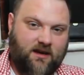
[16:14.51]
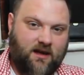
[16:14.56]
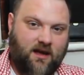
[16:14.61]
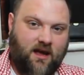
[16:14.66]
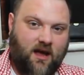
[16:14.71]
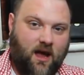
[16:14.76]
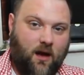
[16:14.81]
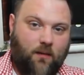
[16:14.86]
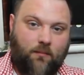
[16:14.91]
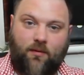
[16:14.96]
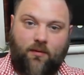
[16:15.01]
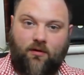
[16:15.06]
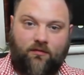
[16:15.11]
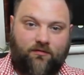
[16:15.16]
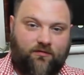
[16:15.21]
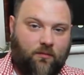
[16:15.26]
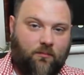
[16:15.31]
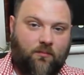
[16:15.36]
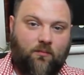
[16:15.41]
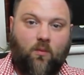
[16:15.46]
But
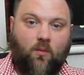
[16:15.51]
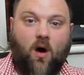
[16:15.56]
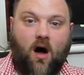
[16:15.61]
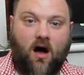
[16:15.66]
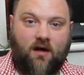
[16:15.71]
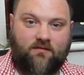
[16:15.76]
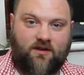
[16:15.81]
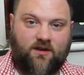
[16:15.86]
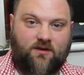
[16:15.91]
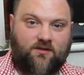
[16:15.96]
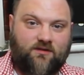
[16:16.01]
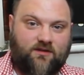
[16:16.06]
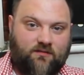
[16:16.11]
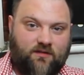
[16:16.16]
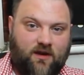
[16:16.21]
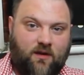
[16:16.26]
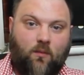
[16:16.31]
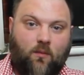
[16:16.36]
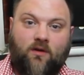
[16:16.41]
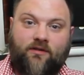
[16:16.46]
from what I've used of
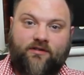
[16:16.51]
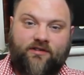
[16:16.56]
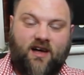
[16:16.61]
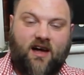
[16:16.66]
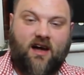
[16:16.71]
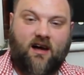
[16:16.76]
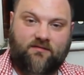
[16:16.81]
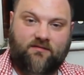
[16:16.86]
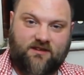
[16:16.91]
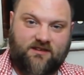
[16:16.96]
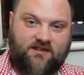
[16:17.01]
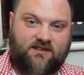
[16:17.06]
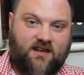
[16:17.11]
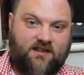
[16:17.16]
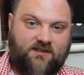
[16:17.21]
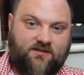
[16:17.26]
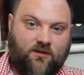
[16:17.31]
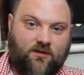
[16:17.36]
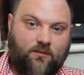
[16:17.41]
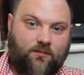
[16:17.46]
it, once I have it
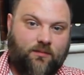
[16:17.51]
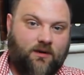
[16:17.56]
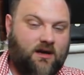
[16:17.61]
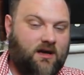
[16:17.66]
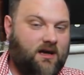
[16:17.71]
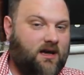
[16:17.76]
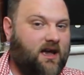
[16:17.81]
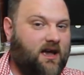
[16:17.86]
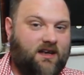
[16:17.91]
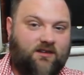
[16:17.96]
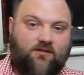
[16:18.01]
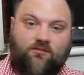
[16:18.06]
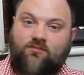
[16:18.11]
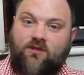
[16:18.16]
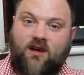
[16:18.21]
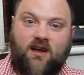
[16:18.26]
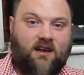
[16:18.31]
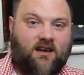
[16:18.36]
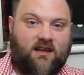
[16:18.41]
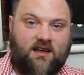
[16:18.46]
set up, it's
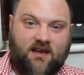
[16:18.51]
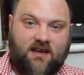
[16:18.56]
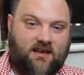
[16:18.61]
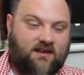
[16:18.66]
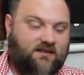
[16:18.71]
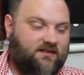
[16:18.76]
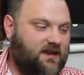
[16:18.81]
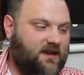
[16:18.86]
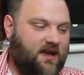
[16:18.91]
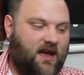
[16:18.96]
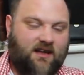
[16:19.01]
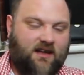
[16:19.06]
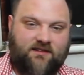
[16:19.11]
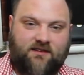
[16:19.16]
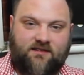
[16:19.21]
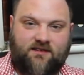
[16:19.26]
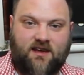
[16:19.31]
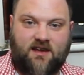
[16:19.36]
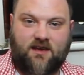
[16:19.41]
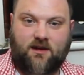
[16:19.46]
really easy. As I
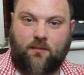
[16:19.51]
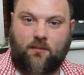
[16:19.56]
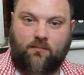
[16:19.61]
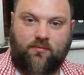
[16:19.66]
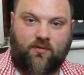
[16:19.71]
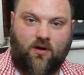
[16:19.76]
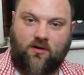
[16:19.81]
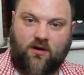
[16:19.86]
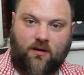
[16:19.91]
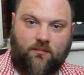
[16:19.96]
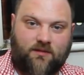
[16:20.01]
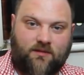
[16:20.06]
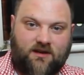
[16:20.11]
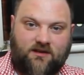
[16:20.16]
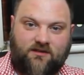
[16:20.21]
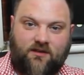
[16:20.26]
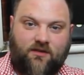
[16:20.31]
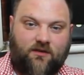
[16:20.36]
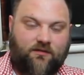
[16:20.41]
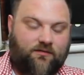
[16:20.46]
say, you can program these
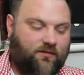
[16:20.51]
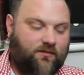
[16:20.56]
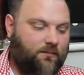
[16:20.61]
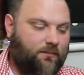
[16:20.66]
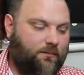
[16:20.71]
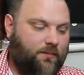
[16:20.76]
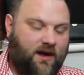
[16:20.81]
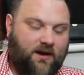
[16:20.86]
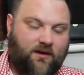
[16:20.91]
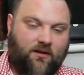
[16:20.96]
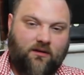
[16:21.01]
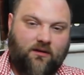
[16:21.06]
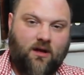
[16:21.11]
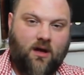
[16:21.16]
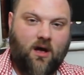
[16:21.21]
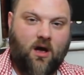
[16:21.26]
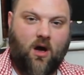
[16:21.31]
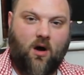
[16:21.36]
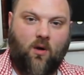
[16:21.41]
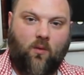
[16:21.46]
on the front panel.
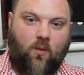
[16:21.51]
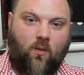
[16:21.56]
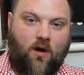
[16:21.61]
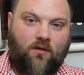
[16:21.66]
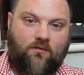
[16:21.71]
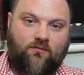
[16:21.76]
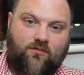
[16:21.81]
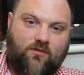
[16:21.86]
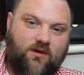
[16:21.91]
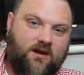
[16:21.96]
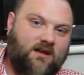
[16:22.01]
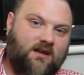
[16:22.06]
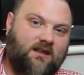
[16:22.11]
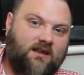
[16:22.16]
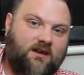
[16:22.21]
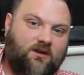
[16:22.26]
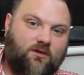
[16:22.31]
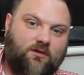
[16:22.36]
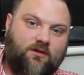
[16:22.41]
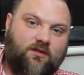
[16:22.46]
One really
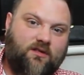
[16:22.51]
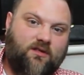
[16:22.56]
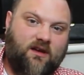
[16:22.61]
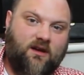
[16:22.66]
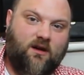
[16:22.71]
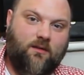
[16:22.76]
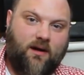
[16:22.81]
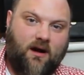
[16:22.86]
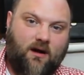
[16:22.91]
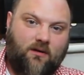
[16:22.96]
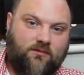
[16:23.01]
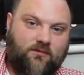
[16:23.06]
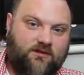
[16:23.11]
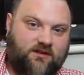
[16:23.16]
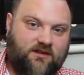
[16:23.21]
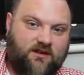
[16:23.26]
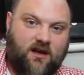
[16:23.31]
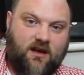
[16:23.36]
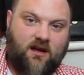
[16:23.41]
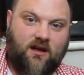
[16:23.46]
good thing about
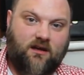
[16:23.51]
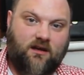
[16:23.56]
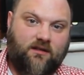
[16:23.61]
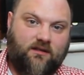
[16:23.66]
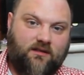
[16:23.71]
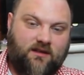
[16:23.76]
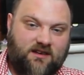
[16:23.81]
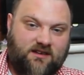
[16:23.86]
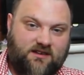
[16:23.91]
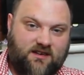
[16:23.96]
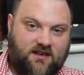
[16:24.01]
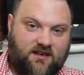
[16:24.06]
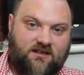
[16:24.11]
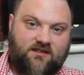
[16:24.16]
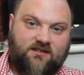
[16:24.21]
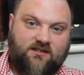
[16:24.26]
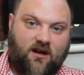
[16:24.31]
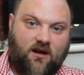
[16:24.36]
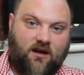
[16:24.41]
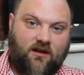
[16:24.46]
the
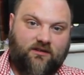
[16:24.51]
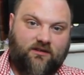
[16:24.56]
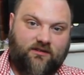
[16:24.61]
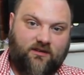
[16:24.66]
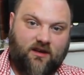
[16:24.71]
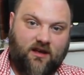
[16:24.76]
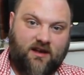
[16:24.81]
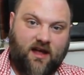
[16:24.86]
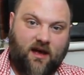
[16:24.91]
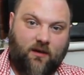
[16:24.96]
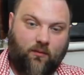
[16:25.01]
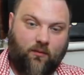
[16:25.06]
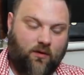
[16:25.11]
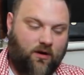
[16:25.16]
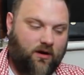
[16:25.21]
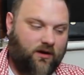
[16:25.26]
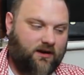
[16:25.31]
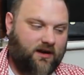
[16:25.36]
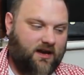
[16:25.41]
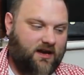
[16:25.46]
DSTAR
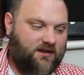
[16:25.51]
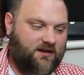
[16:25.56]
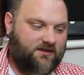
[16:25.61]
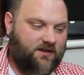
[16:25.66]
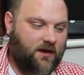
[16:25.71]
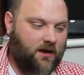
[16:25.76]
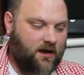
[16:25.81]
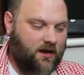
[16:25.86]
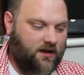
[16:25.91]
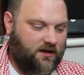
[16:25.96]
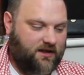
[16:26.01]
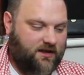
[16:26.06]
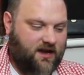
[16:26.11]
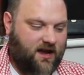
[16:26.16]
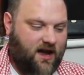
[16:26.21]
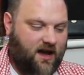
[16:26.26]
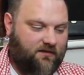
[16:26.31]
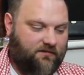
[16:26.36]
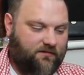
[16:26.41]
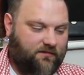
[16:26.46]
network is they
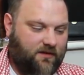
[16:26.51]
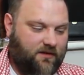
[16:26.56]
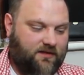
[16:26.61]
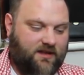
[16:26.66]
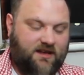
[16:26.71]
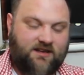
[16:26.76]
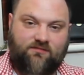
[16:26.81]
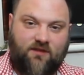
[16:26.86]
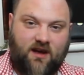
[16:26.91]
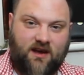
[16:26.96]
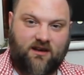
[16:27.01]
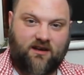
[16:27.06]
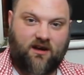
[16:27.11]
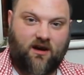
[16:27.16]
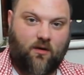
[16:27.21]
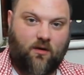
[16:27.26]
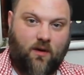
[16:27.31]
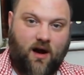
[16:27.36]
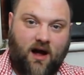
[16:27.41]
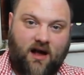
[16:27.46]
have this
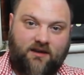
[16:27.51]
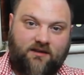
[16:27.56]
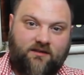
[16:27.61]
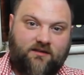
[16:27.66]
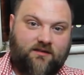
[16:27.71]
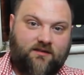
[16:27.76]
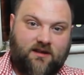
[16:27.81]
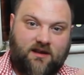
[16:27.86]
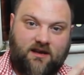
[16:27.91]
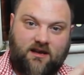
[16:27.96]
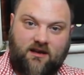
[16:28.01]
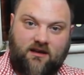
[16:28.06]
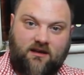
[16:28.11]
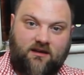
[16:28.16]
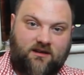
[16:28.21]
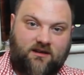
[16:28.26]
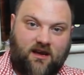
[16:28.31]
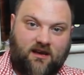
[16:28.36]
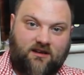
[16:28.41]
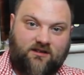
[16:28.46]
radio and the
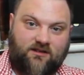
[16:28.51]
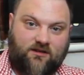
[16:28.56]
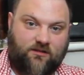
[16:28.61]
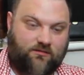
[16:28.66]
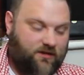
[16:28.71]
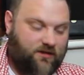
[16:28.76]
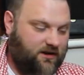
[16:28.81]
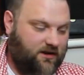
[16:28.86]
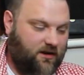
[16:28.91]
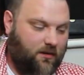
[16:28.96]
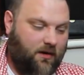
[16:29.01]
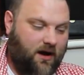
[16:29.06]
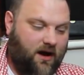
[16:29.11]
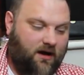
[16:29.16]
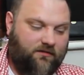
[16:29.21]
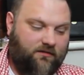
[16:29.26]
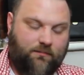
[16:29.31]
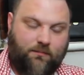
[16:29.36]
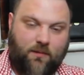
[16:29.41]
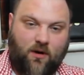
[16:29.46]
Yaesu radio
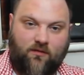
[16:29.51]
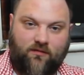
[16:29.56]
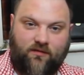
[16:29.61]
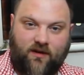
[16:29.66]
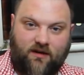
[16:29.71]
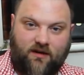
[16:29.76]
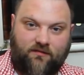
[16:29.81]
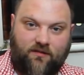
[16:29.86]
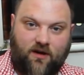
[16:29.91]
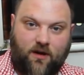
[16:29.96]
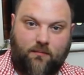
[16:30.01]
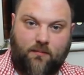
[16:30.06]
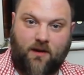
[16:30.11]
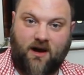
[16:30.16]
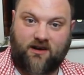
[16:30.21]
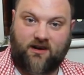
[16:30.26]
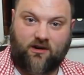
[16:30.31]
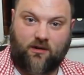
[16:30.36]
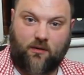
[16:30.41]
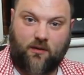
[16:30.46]
both have
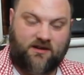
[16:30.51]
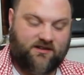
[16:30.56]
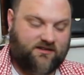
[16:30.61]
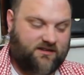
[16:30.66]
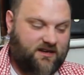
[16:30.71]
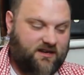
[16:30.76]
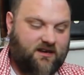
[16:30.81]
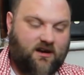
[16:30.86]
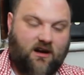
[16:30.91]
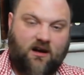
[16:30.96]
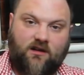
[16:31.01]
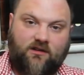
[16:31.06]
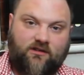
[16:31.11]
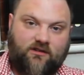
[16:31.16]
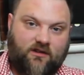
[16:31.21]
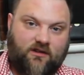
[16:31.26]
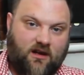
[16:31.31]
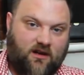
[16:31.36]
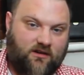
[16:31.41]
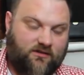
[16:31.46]
micro SD card
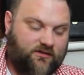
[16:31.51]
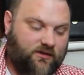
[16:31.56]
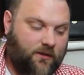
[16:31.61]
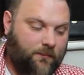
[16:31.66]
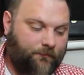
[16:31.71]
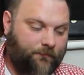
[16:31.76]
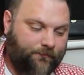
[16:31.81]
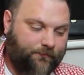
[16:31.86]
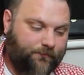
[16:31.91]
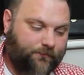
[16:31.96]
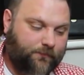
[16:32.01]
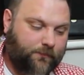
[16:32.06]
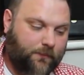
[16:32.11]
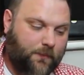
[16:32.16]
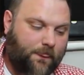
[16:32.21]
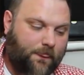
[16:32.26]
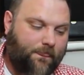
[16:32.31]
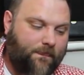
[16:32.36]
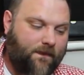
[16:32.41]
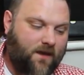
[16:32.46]
slots.
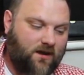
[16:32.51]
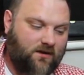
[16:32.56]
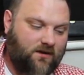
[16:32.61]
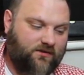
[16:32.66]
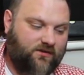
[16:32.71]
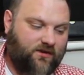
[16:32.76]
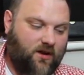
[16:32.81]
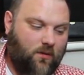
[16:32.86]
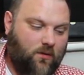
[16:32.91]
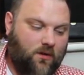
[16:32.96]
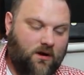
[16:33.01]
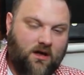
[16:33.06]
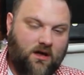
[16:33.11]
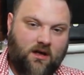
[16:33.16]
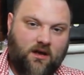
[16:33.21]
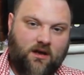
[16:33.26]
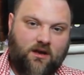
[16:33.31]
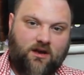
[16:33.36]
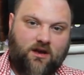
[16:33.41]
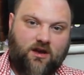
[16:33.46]
So
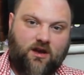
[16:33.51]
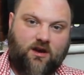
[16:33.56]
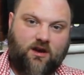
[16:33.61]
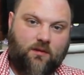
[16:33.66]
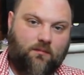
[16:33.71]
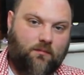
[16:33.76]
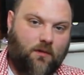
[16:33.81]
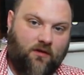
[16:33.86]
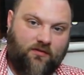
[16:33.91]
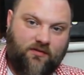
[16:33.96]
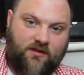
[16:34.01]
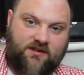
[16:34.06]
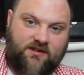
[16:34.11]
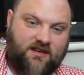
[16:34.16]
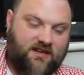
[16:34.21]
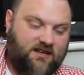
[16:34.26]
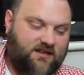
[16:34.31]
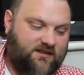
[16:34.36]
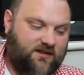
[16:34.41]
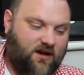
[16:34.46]
you can, on the
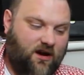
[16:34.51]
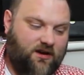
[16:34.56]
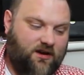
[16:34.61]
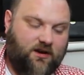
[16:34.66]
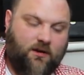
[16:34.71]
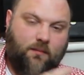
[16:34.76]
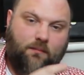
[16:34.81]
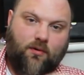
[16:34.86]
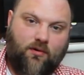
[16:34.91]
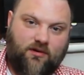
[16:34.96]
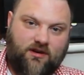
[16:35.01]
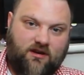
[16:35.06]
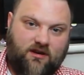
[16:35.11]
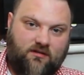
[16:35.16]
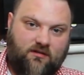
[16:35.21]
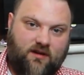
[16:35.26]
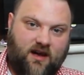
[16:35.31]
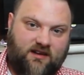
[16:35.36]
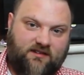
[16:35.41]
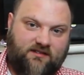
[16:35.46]
DSTAR, you can put
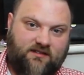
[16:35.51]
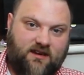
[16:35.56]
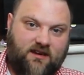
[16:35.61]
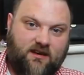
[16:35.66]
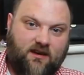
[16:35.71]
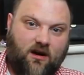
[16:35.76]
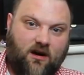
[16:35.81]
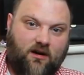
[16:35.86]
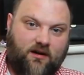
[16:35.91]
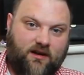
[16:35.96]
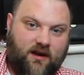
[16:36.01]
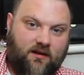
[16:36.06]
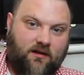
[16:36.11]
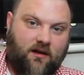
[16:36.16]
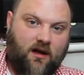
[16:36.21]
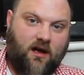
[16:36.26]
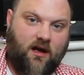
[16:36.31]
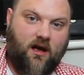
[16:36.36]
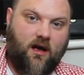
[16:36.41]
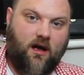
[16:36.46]
your SD card in.
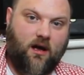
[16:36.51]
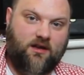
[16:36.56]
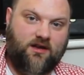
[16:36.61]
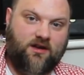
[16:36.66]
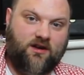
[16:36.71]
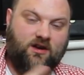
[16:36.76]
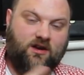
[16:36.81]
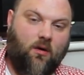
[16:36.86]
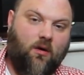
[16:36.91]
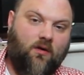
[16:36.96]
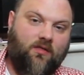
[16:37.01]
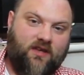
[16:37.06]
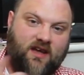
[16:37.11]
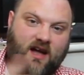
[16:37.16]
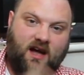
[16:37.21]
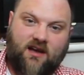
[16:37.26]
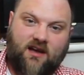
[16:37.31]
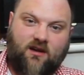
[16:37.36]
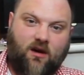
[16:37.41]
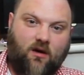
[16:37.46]
You can go on the
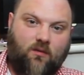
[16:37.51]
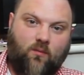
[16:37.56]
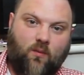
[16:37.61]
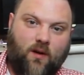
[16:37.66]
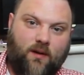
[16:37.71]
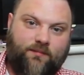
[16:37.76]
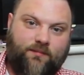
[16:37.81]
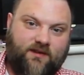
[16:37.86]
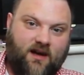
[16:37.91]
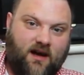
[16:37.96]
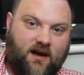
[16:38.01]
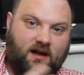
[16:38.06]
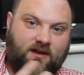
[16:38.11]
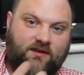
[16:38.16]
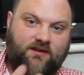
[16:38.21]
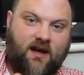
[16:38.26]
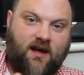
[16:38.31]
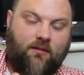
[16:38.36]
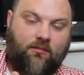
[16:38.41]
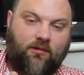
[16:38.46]
Icon website and
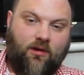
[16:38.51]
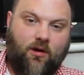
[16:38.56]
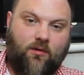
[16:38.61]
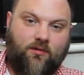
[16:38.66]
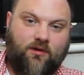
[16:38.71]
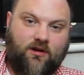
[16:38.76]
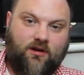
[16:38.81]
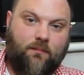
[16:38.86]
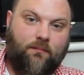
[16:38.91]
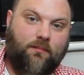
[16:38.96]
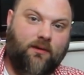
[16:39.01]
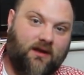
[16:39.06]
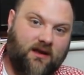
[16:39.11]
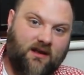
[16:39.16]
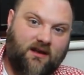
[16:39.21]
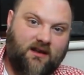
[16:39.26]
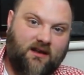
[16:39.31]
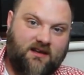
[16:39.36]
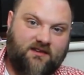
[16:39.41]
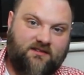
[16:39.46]
download a
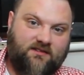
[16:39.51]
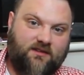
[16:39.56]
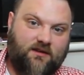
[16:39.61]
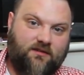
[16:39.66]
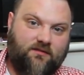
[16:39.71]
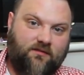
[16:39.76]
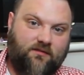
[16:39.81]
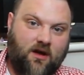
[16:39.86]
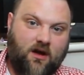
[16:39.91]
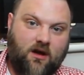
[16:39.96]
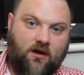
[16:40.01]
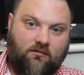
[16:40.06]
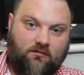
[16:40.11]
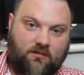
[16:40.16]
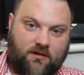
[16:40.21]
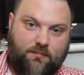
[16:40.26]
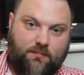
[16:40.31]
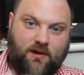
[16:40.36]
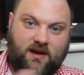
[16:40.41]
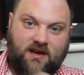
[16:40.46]
complete list of
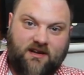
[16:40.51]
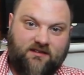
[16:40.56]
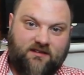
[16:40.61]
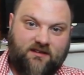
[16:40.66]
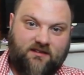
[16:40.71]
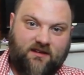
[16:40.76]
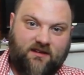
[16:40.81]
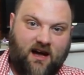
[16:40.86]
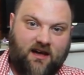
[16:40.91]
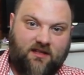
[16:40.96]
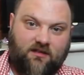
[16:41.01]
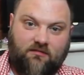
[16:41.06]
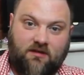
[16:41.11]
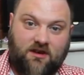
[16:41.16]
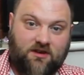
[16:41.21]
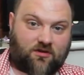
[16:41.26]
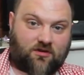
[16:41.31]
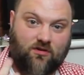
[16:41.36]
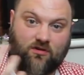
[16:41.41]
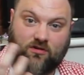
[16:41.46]
repeaters either
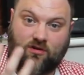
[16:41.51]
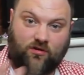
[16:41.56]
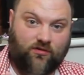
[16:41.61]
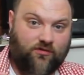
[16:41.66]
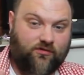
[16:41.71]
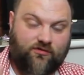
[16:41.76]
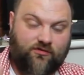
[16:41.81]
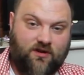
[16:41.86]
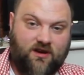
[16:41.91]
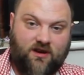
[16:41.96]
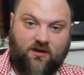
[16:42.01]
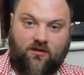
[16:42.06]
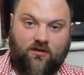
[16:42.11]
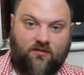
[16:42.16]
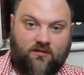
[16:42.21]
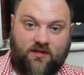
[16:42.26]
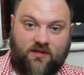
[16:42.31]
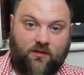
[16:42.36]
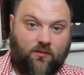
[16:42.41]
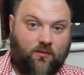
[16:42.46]
in your country or
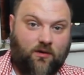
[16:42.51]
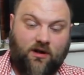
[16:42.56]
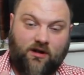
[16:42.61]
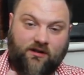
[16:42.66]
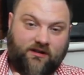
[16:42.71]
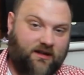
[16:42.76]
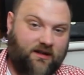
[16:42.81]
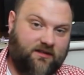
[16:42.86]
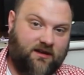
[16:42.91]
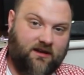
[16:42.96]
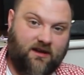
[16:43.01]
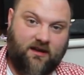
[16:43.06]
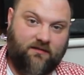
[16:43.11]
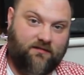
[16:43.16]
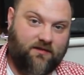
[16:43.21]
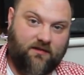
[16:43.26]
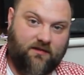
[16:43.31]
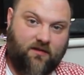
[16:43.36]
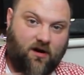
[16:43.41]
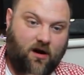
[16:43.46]
in the world, I think, if
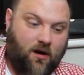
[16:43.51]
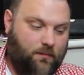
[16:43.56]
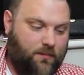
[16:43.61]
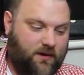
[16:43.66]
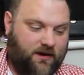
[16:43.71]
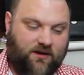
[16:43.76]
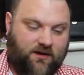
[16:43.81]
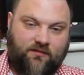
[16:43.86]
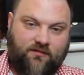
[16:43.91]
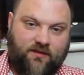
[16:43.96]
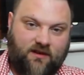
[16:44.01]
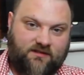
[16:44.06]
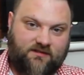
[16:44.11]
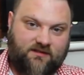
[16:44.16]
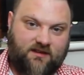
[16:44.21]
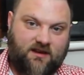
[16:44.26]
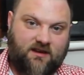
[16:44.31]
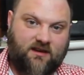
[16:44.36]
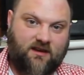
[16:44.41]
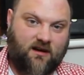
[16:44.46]
you've got a big enough
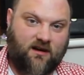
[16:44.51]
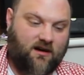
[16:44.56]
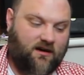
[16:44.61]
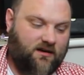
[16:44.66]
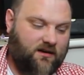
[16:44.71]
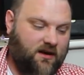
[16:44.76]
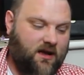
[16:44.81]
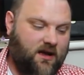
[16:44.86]
SD card.